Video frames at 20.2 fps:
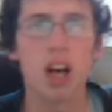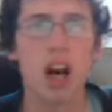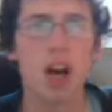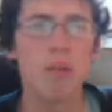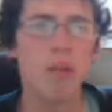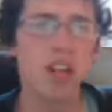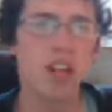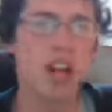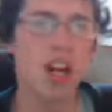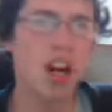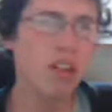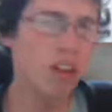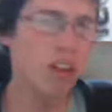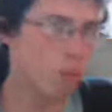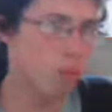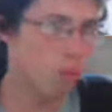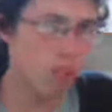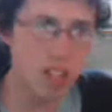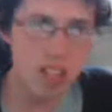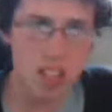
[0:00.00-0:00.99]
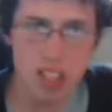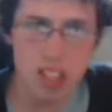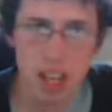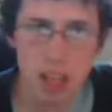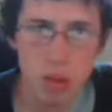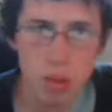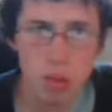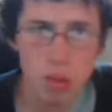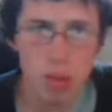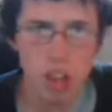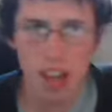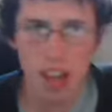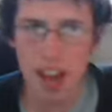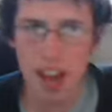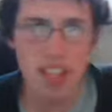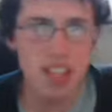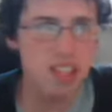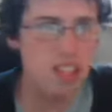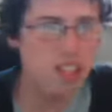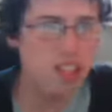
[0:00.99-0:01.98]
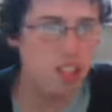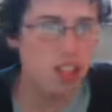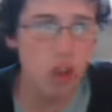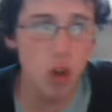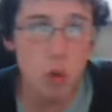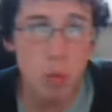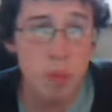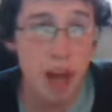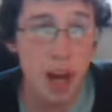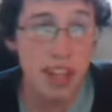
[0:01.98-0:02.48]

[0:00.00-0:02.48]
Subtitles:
I mean, I wouldn't say it had slow